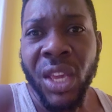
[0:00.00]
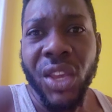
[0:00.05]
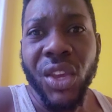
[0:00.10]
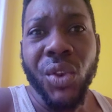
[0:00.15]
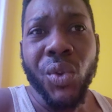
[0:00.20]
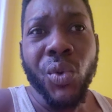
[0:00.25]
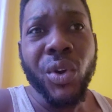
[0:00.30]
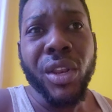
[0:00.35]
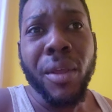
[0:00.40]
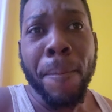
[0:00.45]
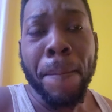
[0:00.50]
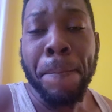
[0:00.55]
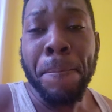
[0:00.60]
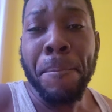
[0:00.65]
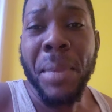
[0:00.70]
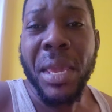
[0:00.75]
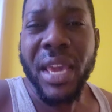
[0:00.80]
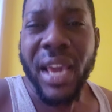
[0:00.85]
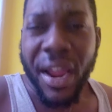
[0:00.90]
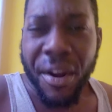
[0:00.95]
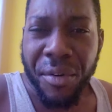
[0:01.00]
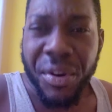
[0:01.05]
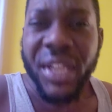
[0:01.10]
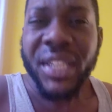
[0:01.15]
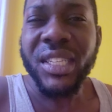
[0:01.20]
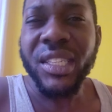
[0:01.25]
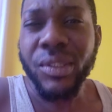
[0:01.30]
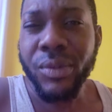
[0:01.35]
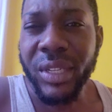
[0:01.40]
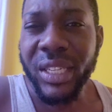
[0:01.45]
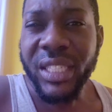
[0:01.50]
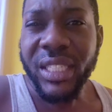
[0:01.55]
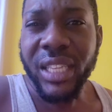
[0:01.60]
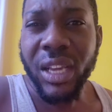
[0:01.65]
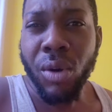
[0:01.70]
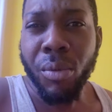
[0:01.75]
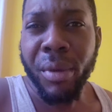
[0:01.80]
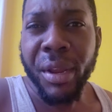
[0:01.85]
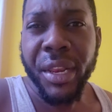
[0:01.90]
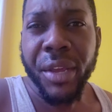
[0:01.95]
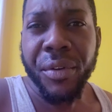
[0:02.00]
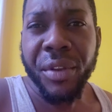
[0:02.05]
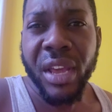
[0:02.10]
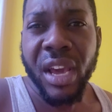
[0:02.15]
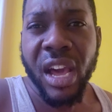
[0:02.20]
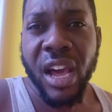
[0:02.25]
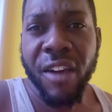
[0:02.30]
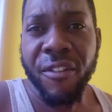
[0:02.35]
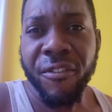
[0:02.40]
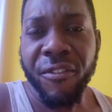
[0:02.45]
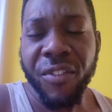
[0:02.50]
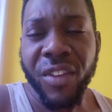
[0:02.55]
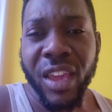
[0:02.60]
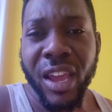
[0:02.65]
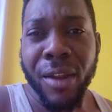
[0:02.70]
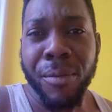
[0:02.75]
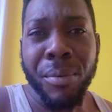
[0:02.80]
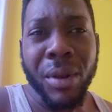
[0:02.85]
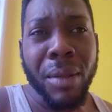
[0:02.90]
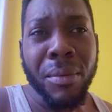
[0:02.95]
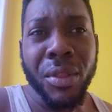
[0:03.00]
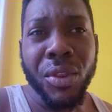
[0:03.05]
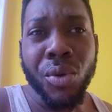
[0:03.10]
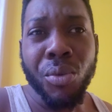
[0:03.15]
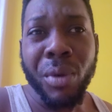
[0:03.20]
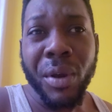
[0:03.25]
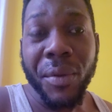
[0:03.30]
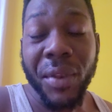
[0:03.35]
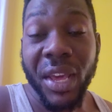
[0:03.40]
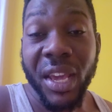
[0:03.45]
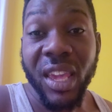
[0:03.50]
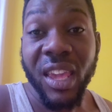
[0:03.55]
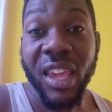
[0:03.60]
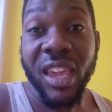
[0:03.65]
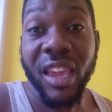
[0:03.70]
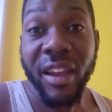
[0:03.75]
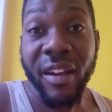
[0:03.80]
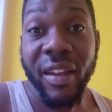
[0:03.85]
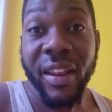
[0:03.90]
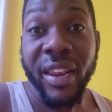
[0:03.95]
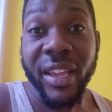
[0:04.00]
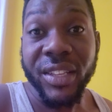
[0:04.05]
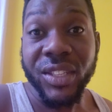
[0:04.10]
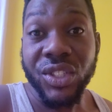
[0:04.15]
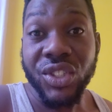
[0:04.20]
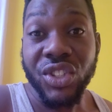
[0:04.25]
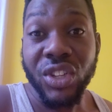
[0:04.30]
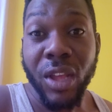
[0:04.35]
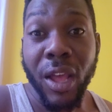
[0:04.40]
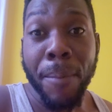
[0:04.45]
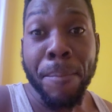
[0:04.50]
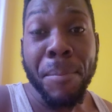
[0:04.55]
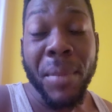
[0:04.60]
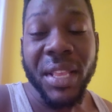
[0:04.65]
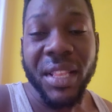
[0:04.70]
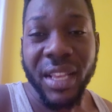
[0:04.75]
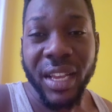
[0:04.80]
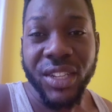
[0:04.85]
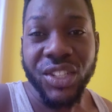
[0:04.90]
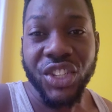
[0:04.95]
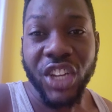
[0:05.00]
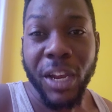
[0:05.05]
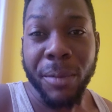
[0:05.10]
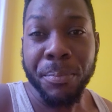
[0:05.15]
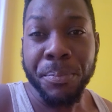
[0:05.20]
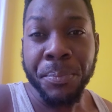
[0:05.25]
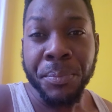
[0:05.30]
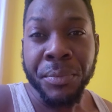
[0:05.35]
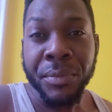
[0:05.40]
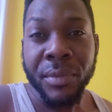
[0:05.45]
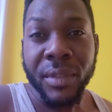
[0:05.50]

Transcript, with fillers: You know the bigger ratings with this woman would have fear. Probably the woman would have give her a, next, a better job.